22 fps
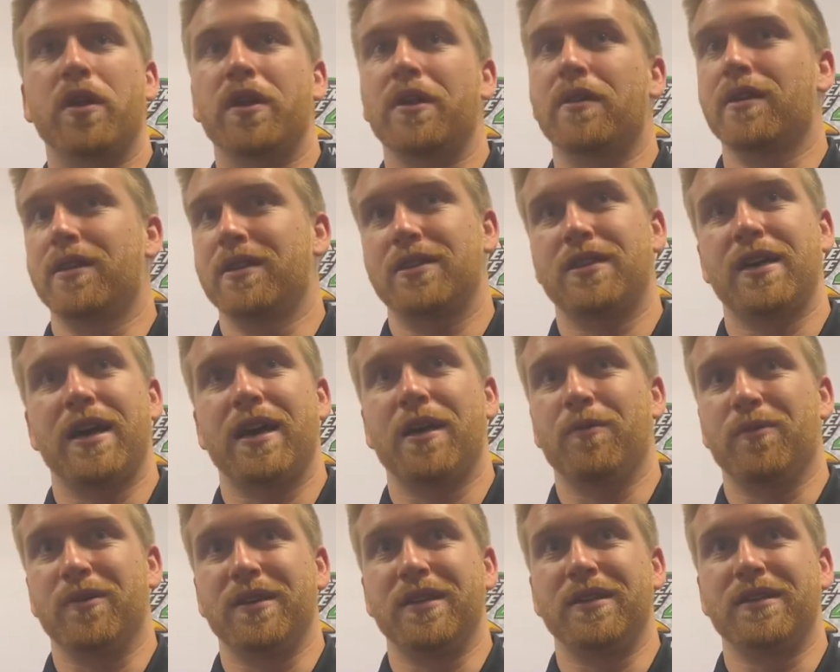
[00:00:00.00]
degrees
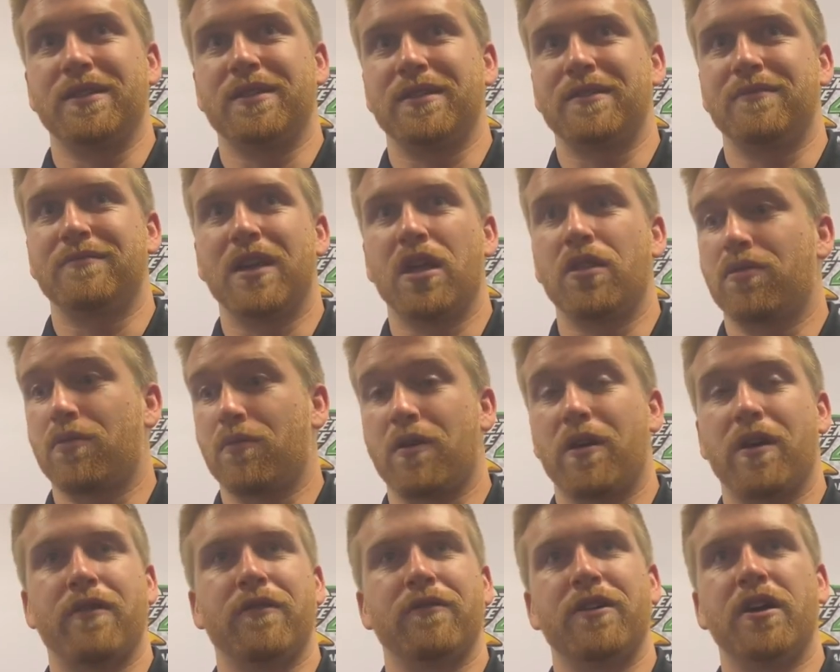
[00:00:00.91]
sideways and
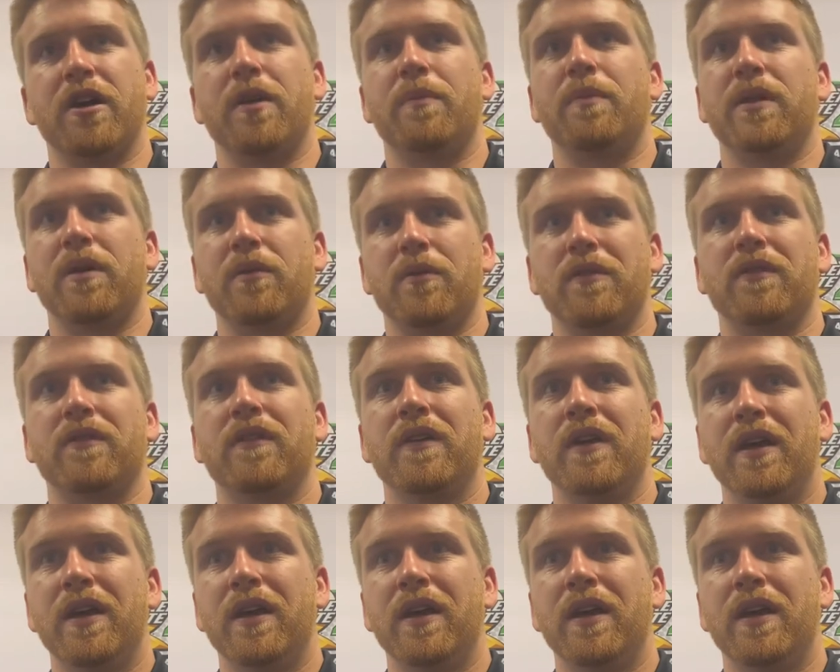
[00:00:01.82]
throttle up. It was